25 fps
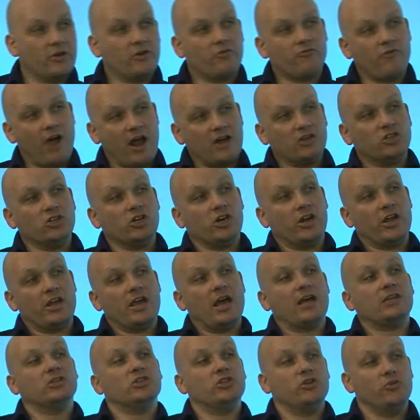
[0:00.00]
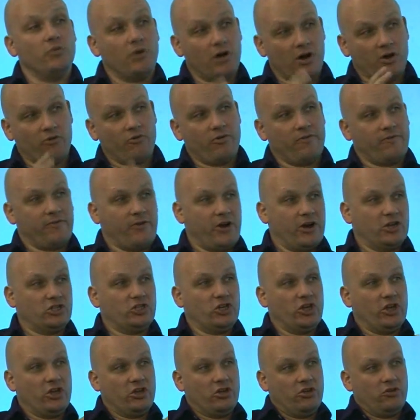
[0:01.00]
gradually, as you are
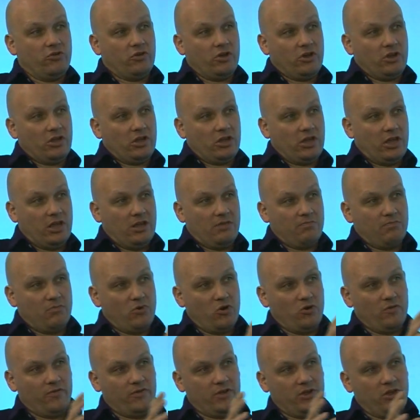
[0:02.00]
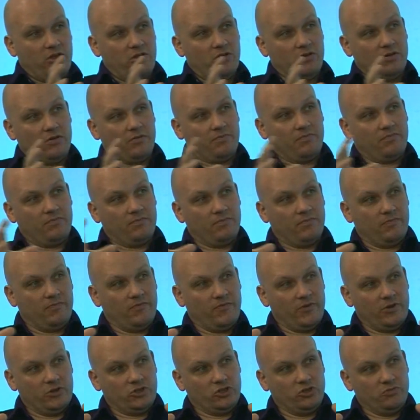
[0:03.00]
refreshing, you can keep moving your
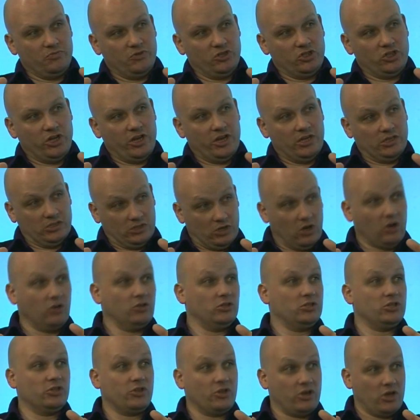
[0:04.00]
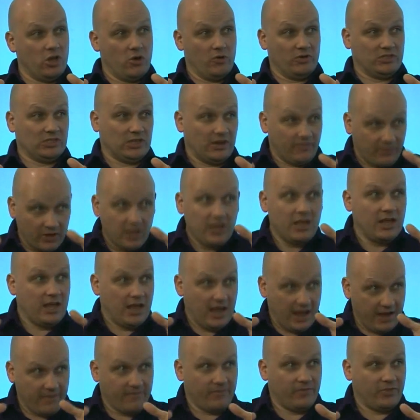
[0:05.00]
virtual machines onto the newer stuff
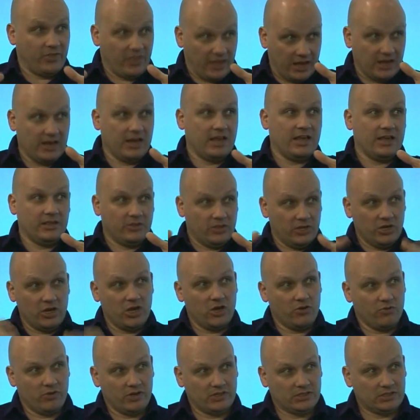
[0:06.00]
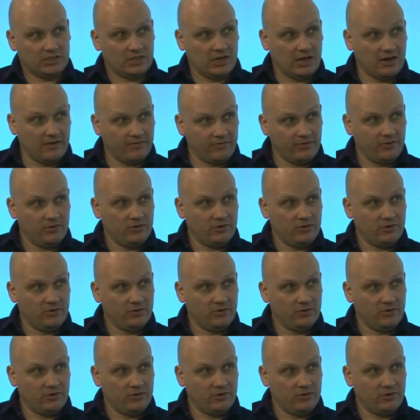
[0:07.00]
if they need the newest stuff.